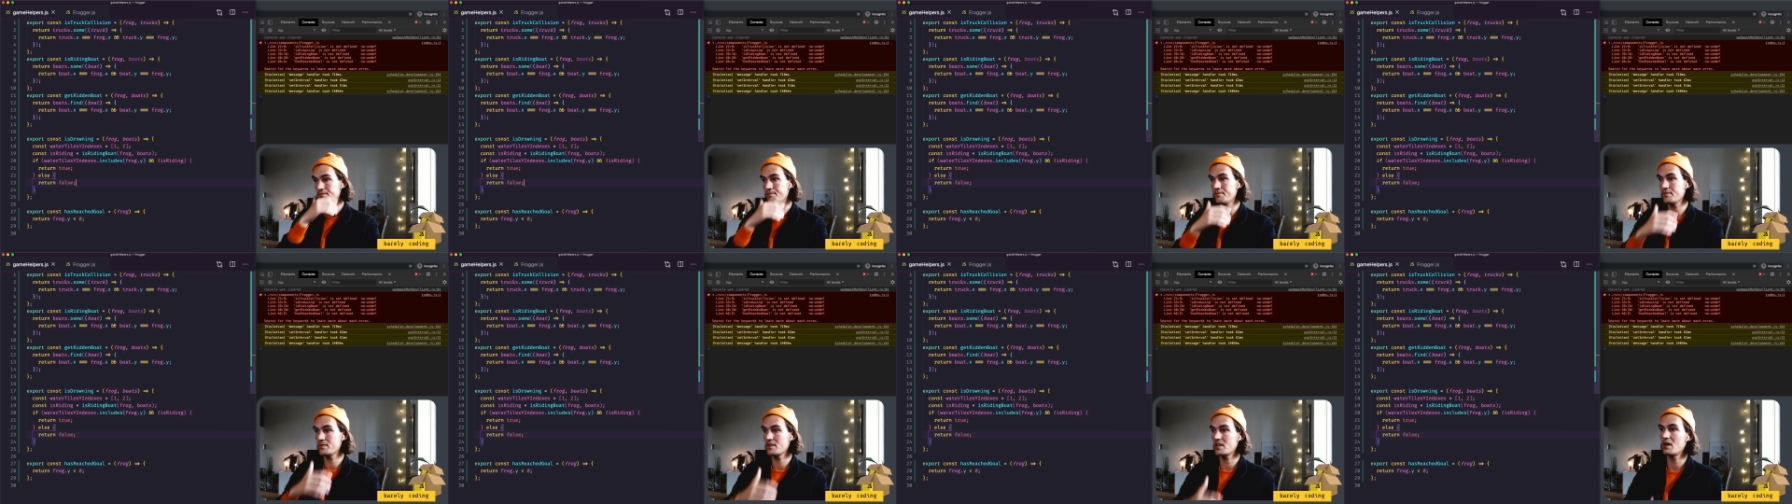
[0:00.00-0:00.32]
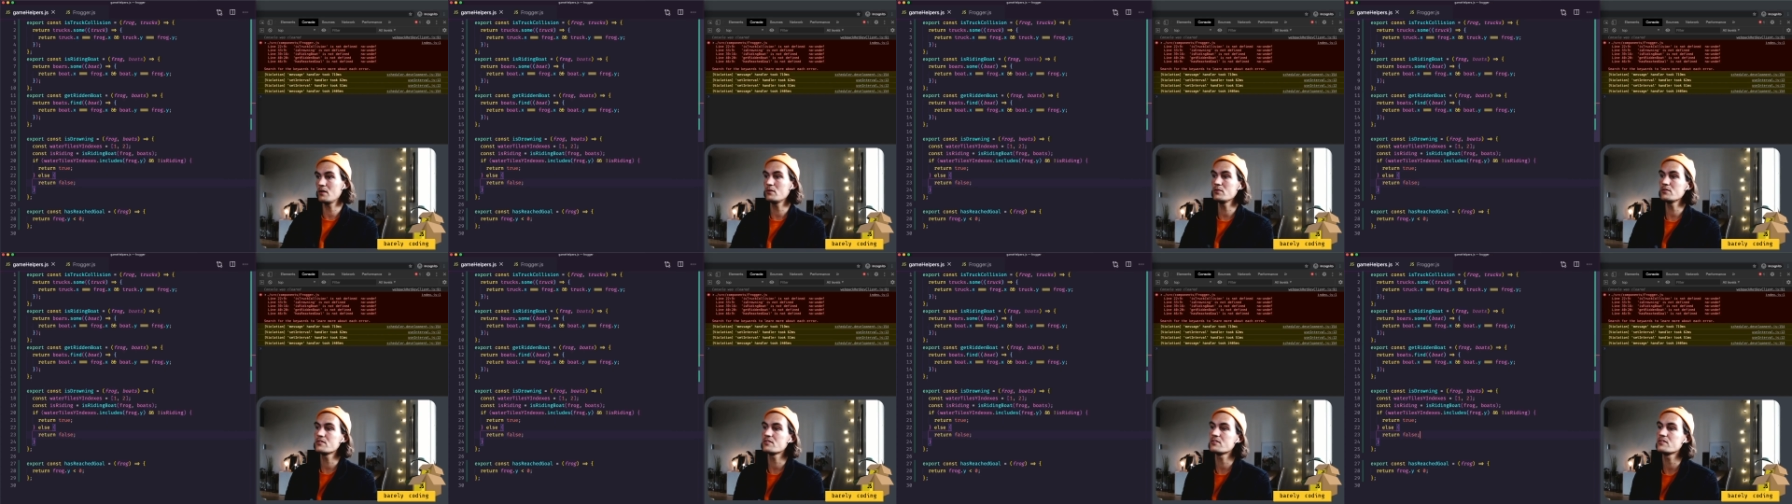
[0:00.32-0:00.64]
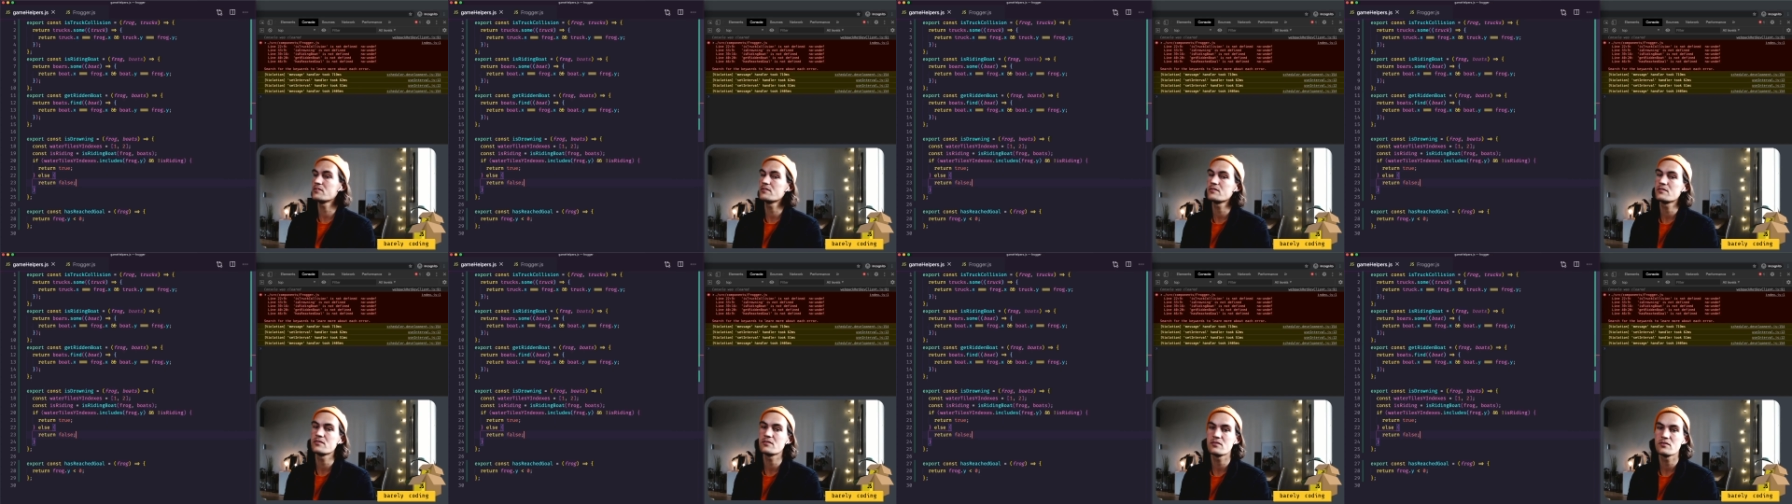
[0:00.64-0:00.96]
That
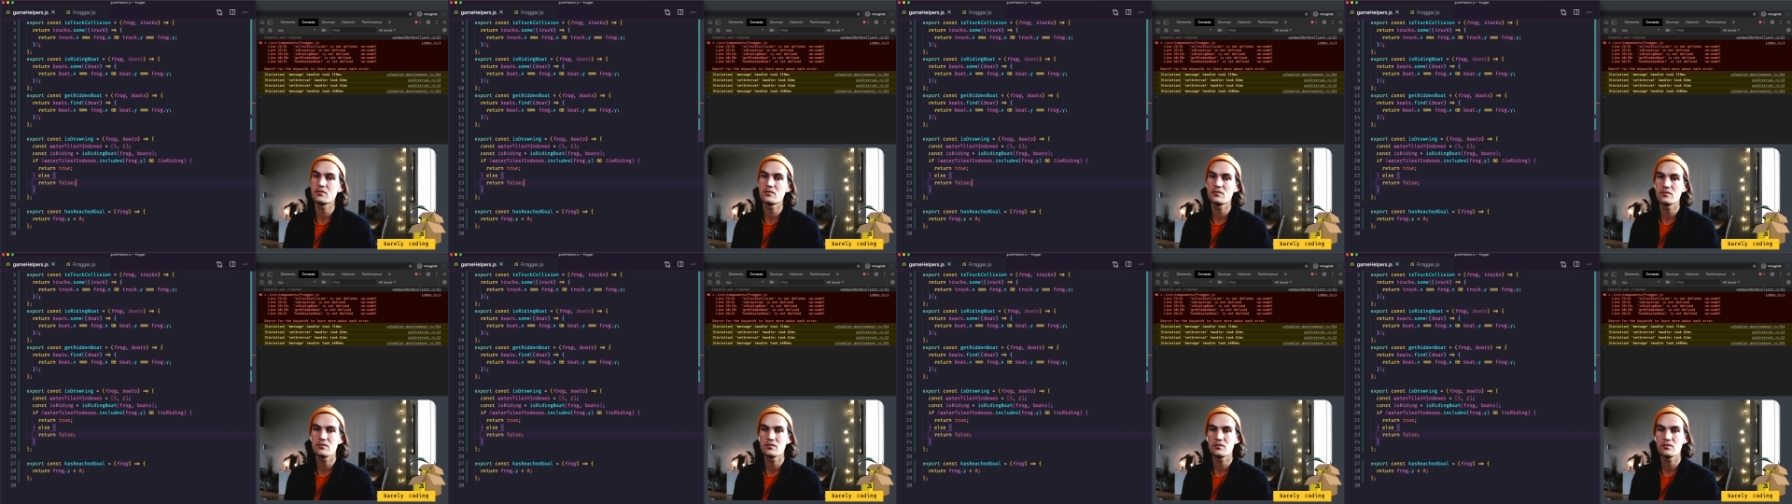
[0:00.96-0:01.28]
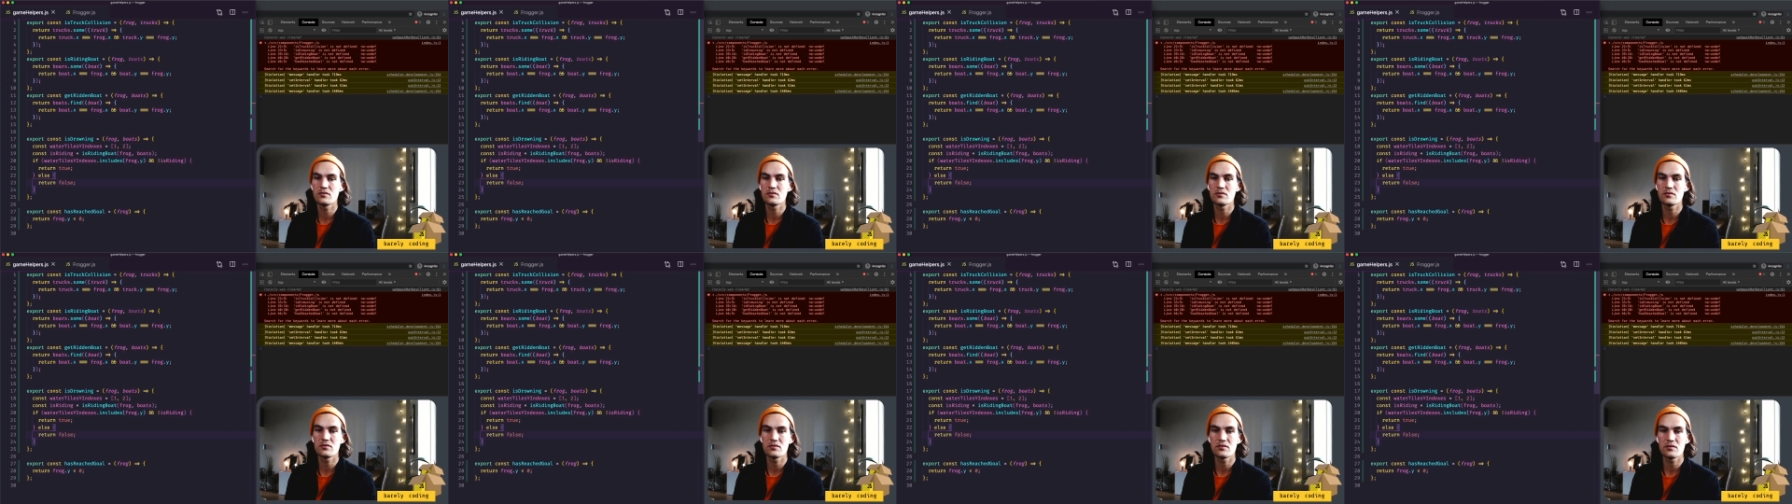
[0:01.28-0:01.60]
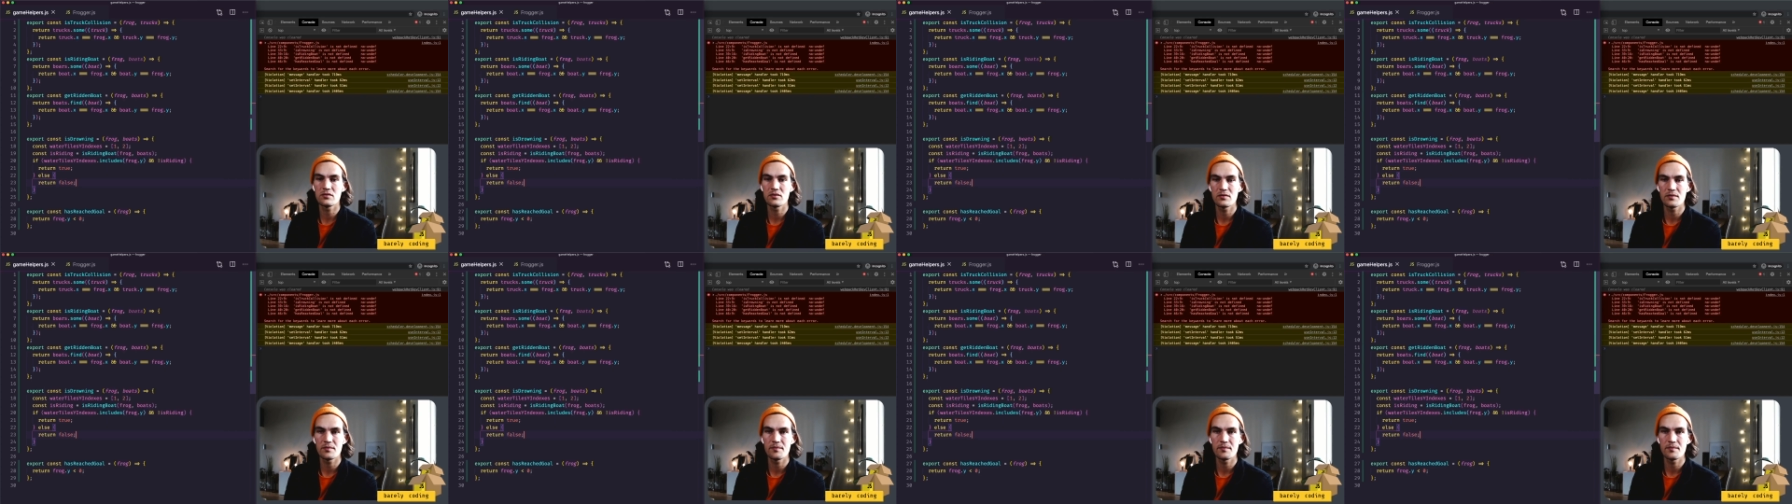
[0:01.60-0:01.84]
was